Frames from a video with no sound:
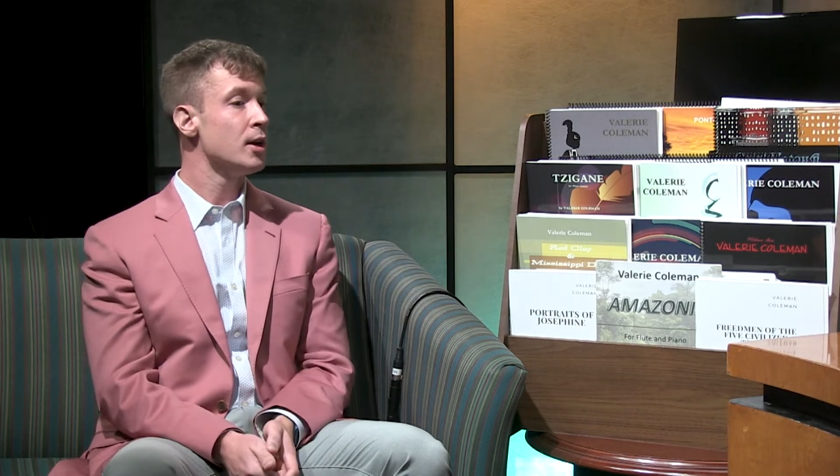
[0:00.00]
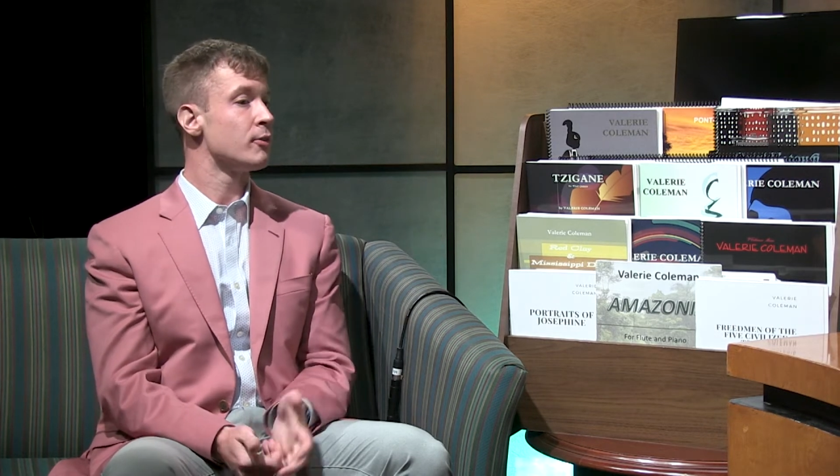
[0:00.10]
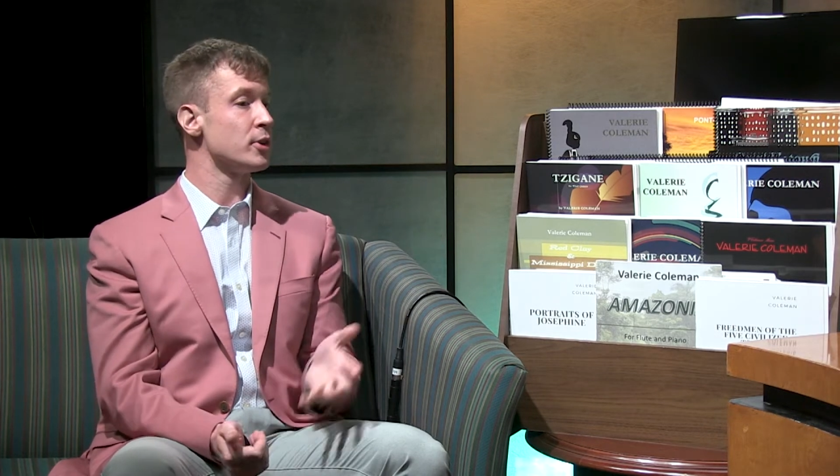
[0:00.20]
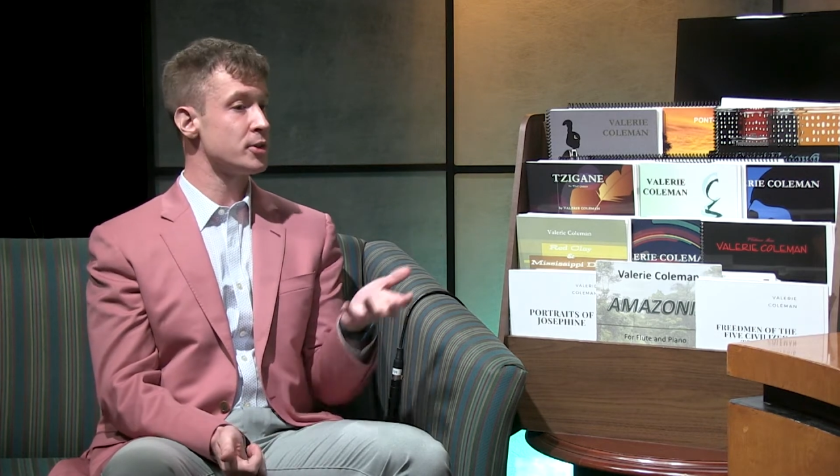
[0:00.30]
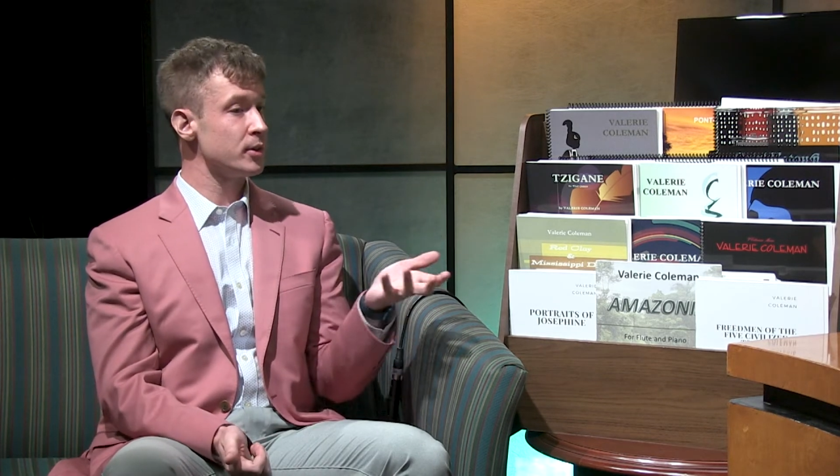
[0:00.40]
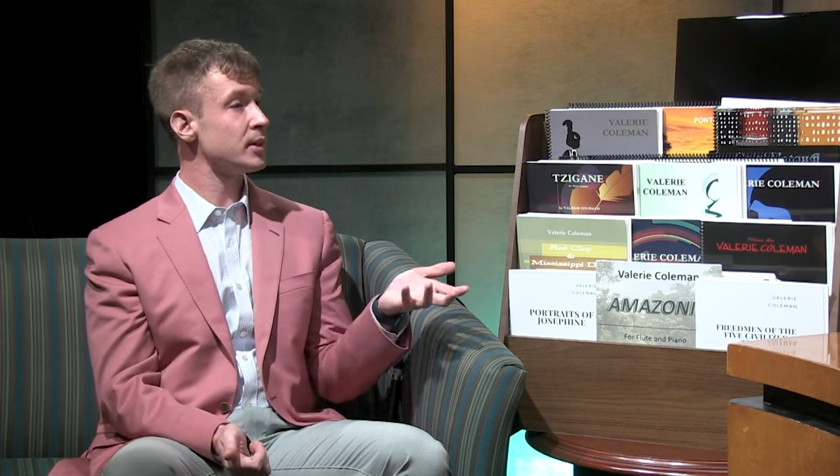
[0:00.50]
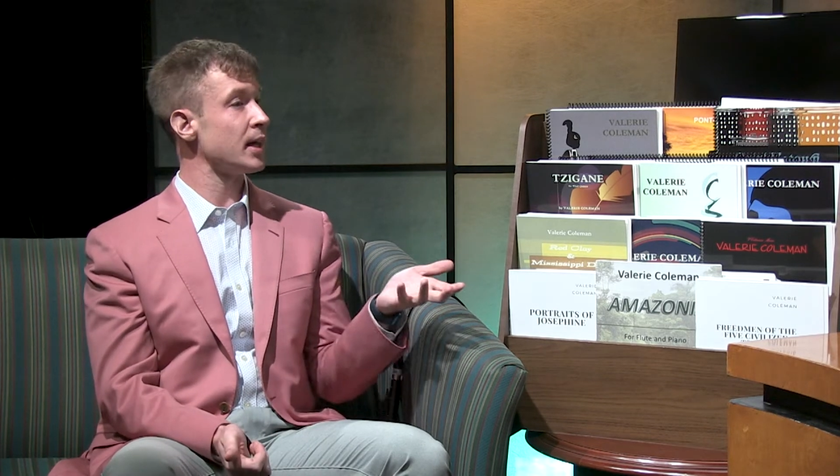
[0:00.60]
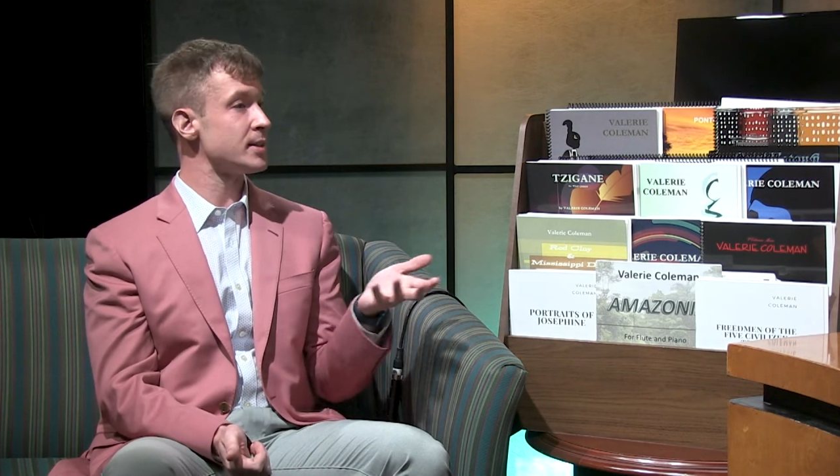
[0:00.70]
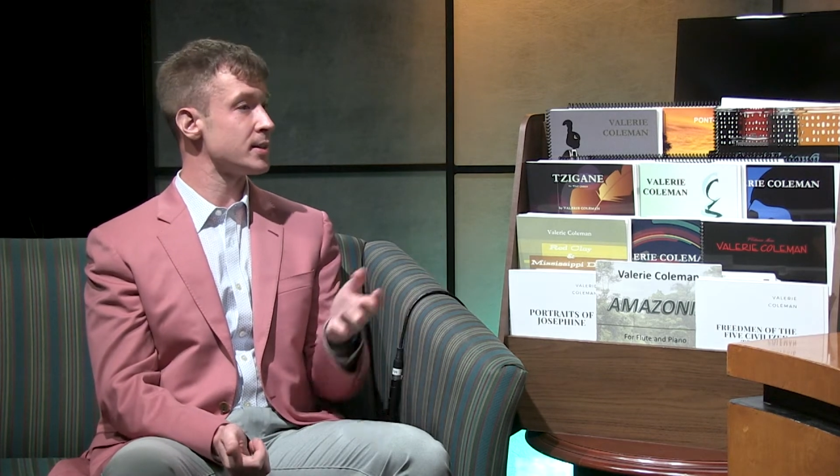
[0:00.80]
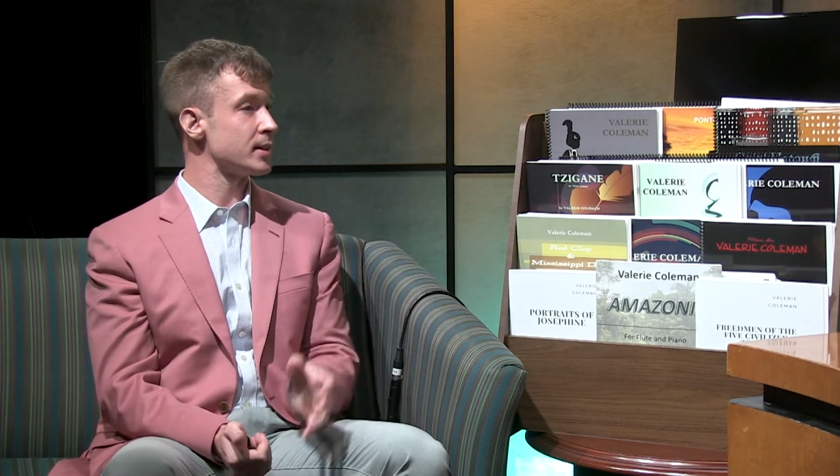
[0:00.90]
for a student,
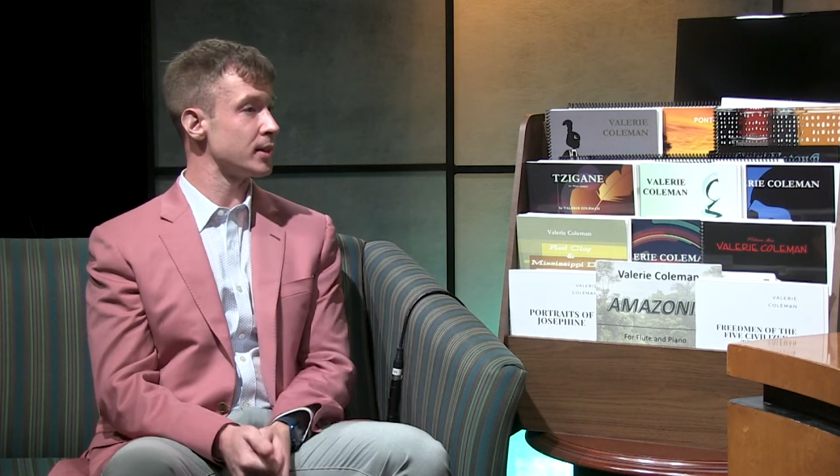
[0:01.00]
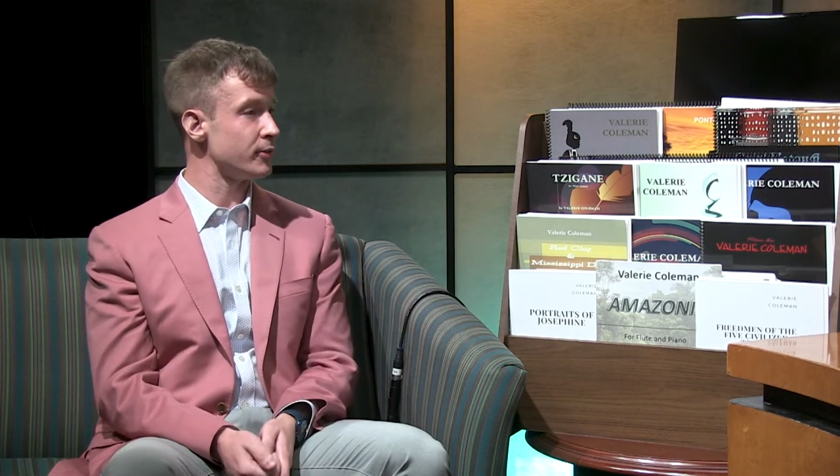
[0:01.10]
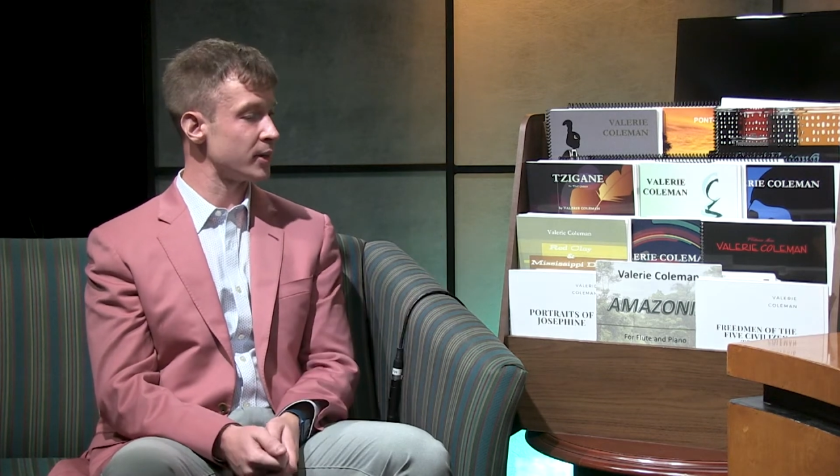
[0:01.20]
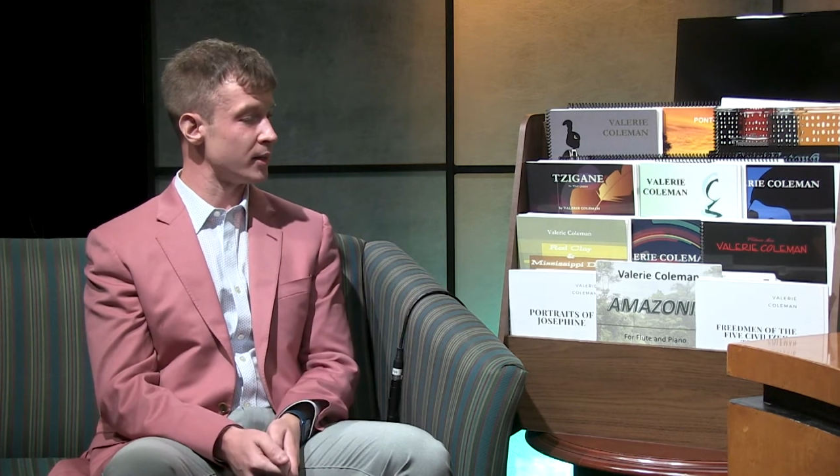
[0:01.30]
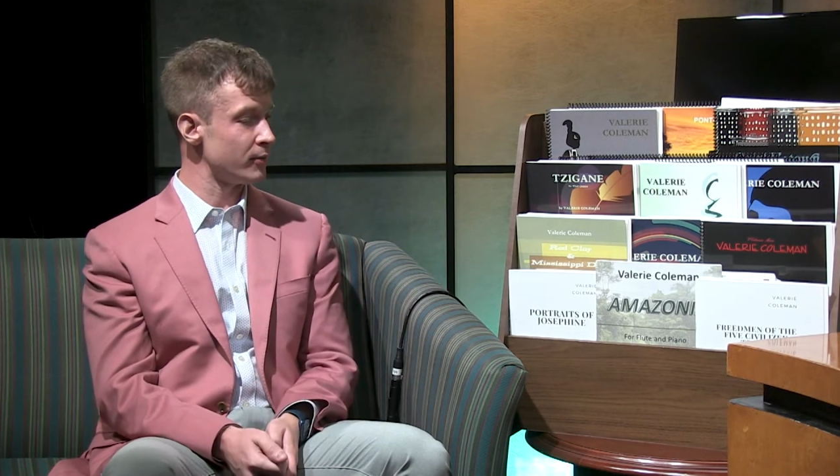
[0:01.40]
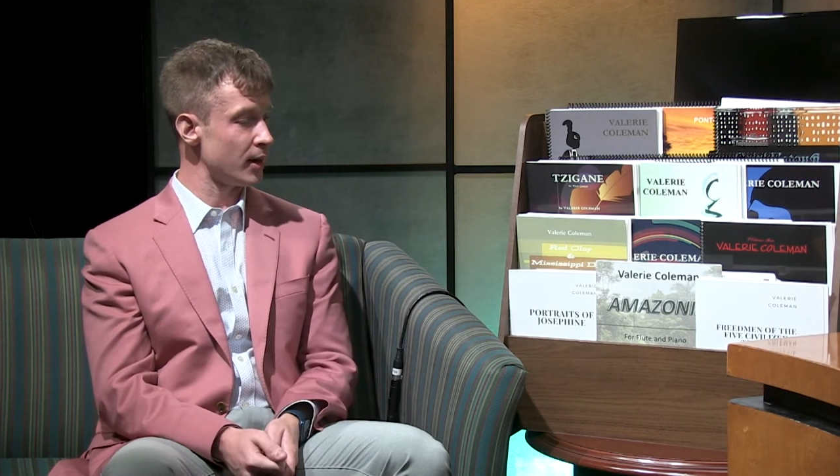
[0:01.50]
that's a significant